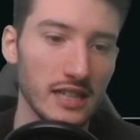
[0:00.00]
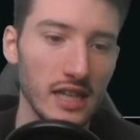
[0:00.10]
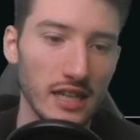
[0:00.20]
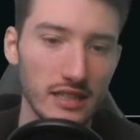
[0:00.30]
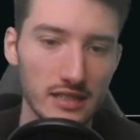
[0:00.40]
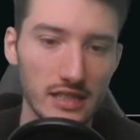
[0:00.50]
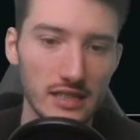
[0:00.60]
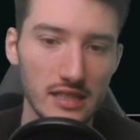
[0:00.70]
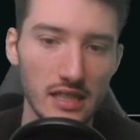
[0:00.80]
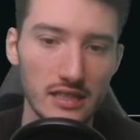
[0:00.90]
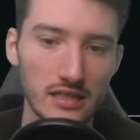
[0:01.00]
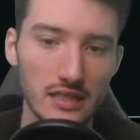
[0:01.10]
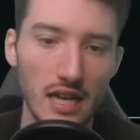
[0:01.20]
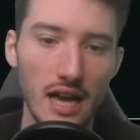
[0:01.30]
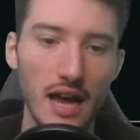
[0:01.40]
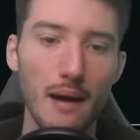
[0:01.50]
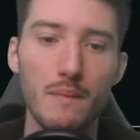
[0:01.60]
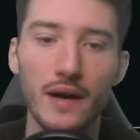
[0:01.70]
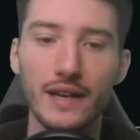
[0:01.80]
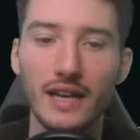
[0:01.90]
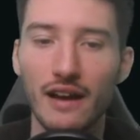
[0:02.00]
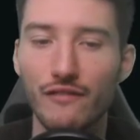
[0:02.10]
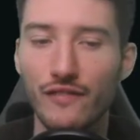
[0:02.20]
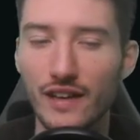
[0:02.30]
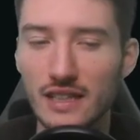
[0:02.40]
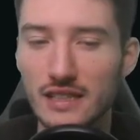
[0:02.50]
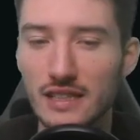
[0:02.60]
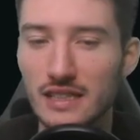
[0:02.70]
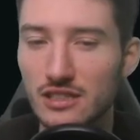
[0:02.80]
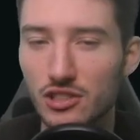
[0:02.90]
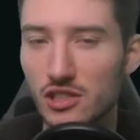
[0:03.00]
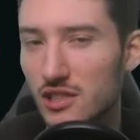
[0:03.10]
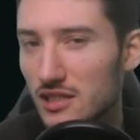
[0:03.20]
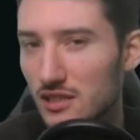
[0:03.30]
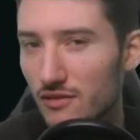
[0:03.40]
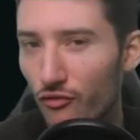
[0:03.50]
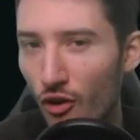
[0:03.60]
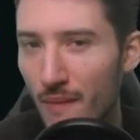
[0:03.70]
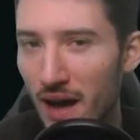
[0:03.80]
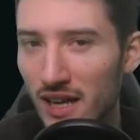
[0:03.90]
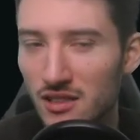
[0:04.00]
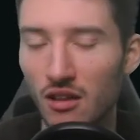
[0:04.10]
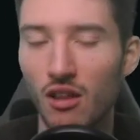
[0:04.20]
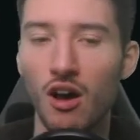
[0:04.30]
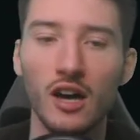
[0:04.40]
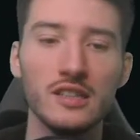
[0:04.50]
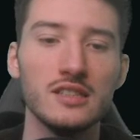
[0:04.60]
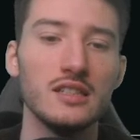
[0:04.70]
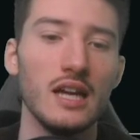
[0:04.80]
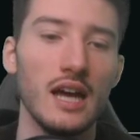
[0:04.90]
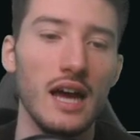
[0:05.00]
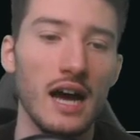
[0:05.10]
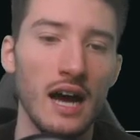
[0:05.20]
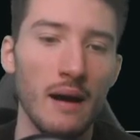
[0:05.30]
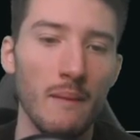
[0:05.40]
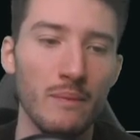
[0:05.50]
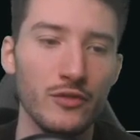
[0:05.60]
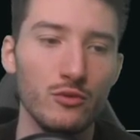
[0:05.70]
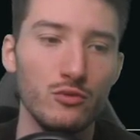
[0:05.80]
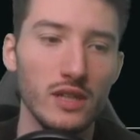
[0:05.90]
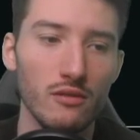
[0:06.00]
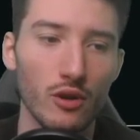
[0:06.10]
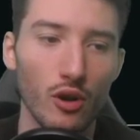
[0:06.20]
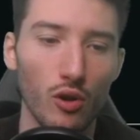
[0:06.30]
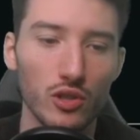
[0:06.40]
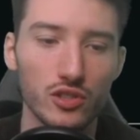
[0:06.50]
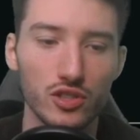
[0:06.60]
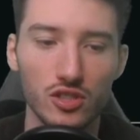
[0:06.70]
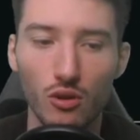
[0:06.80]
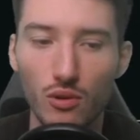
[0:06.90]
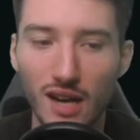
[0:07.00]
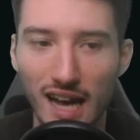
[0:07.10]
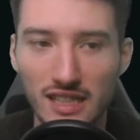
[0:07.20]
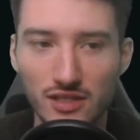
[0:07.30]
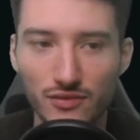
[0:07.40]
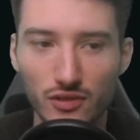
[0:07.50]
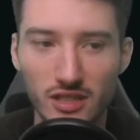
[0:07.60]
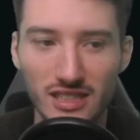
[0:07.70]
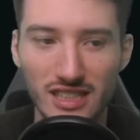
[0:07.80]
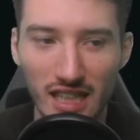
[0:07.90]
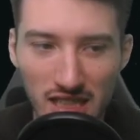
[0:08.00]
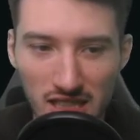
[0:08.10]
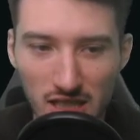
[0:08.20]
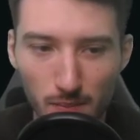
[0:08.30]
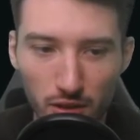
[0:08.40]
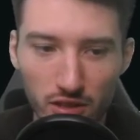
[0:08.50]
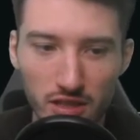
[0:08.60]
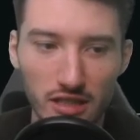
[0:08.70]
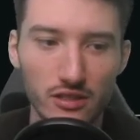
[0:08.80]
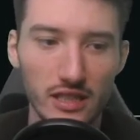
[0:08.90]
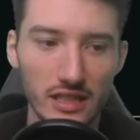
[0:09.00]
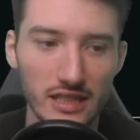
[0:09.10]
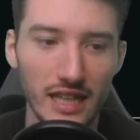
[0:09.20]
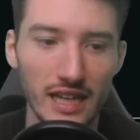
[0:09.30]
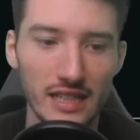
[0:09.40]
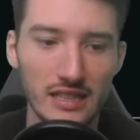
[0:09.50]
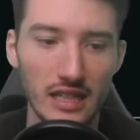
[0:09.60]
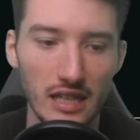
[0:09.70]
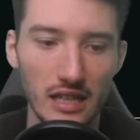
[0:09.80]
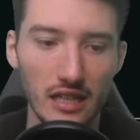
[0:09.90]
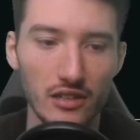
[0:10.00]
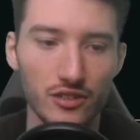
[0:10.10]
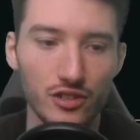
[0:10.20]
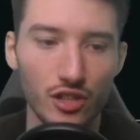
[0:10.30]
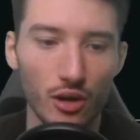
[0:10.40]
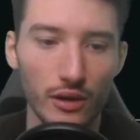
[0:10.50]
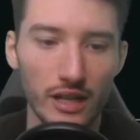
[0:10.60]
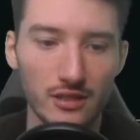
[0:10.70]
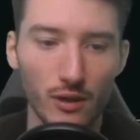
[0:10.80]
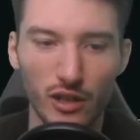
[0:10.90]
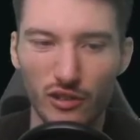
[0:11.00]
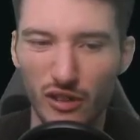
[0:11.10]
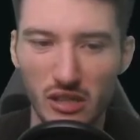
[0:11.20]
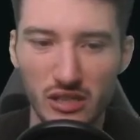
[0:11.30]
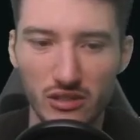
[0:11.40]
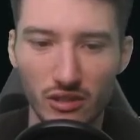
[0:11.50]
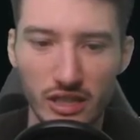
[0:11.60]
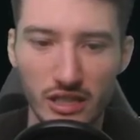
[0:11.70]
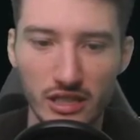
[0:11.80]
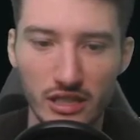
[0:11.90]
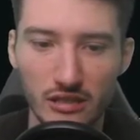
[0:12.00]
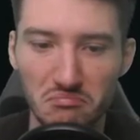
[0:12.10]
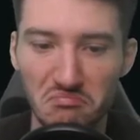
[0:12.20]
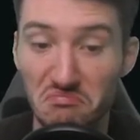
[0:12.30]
Eli Cassis' list, but I think it's just 4 mana is a lot. You really want all the snow lands for Ascendant Spirit that you can get, so that's why Otavara is not in here.